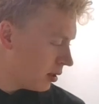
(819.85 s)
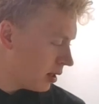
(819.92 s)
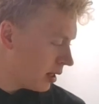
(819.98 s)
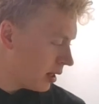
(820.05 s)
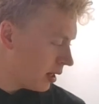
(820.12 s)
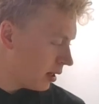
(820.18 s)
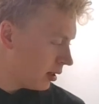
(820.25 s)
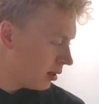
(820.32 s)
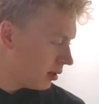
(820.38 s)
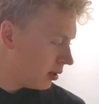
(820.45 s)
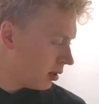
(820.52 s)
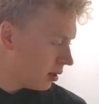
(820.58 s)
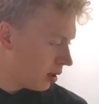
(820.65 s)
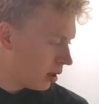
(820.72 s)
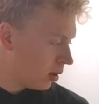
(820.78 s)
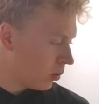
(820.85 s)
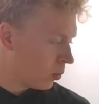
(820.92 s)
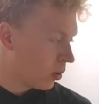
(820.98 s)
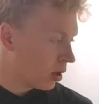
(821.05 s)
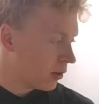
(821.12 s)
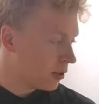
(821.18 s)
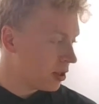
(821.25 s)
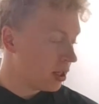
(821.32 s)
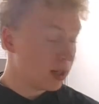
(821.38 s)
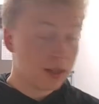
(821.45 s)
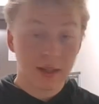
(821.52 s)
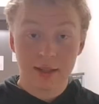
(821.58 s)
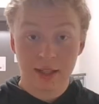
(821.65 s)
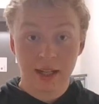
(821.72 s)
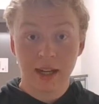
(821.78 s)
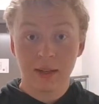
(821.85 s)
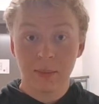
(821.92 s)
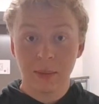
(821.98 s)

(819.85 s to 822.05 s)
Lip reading: I had a worksheet because